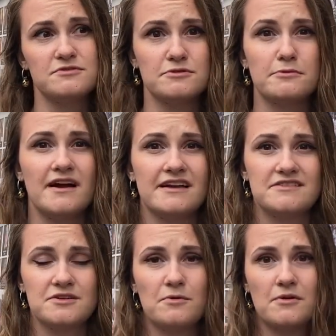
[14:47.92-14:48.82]
survived
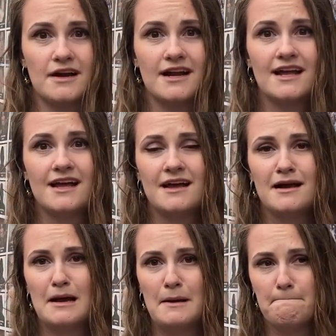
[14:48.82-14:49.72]
or
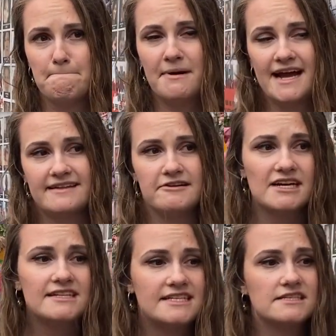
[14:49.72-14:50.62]
by their
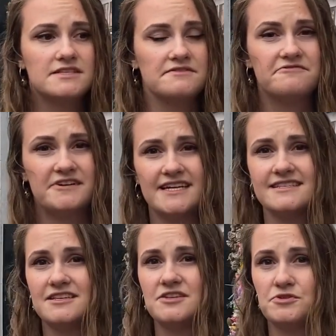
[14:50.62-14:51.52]
relatives or
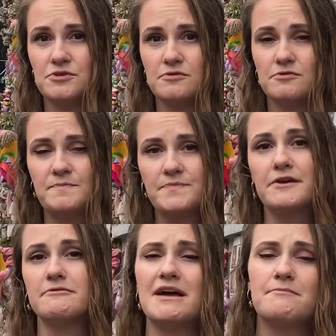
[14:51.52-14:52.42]
friends to
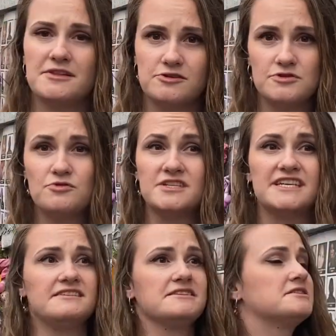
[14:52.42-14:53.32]
remember those who
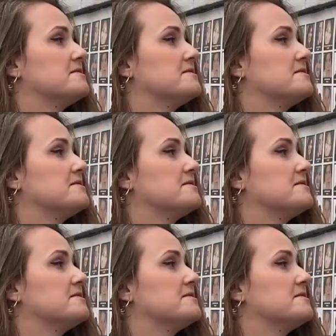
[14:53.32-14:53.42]
didn't.